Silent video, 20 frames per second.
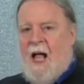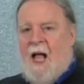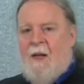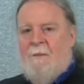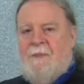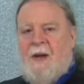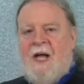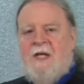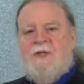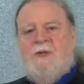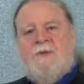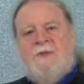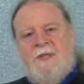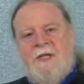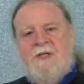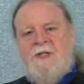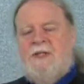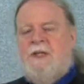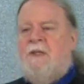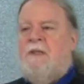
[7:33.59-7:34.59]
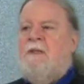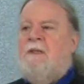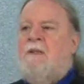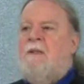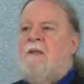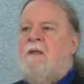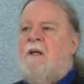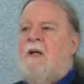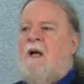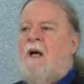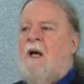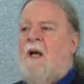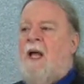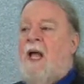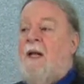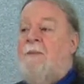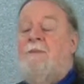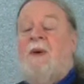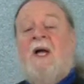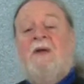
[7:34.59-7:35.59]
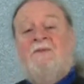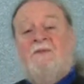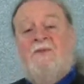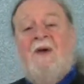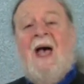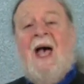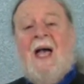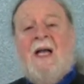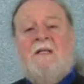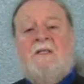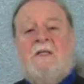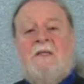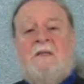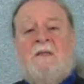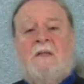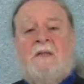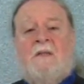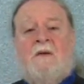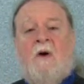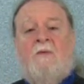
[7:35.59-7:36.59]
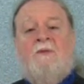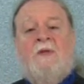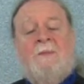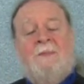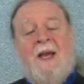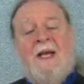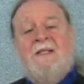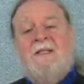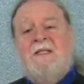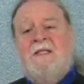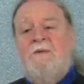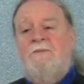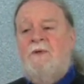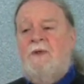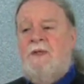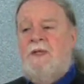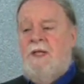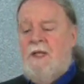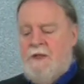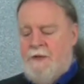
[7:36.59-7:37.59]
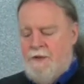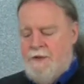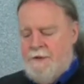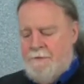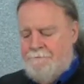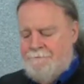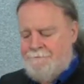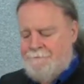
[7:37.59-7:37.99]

By tradition uh, and by fact, uh, over the past several years,